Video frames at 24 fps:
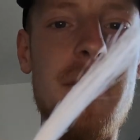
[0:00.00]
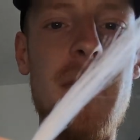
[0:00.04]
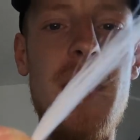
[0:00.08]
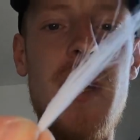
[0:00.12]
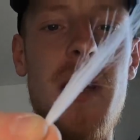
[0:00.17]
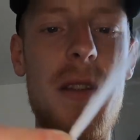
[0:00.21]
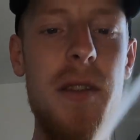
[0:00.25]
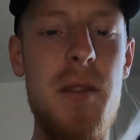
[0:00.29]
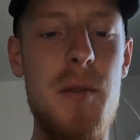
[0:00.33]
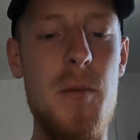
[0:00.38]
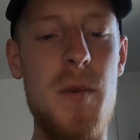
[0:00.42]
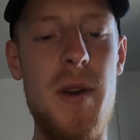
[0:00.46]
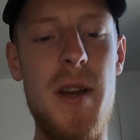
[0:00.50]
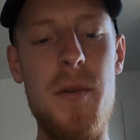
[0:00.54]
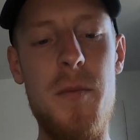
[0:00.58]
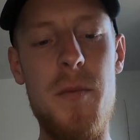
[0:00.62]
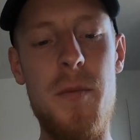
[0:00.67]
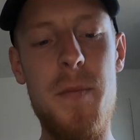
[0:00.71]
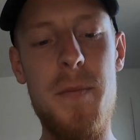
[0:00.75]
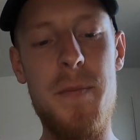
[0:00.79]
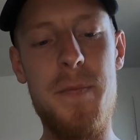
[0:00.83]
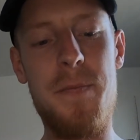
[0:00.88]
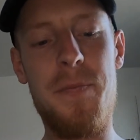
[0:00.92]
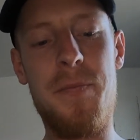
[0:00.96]
in the white,
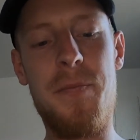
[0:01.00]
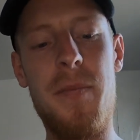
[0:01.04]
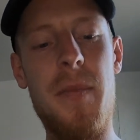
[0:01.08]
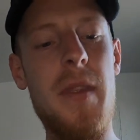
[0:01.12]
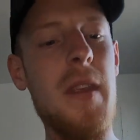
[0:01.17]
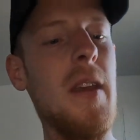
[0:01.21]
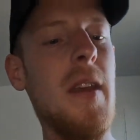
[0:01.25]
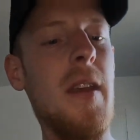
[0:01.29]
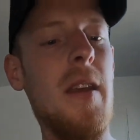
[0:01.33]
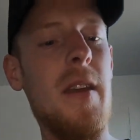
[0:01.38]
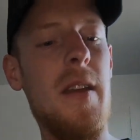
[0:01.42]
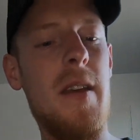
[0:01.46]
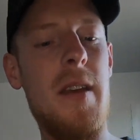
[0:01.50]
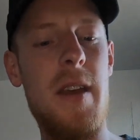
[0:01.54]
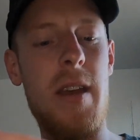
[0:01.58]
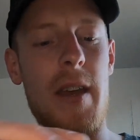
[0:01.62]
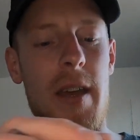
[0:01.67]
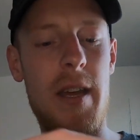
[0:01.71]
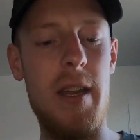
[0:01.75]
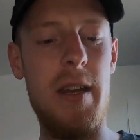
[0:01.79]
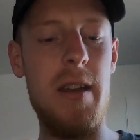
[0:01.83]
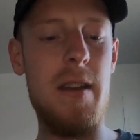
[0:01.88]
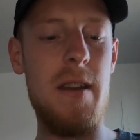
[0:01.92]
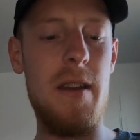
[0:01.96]

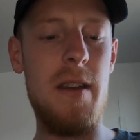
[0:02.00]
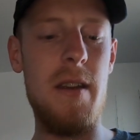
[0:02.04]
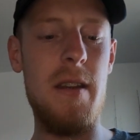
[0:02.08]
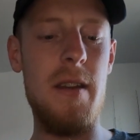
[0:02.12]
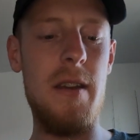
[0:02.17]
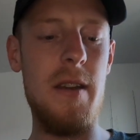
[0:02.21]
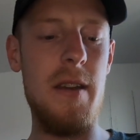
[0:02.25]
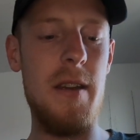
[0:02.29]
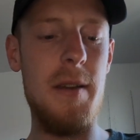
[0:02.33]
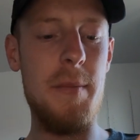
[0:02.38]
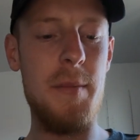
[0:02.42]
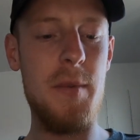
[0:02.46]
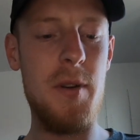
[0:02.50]
and I'm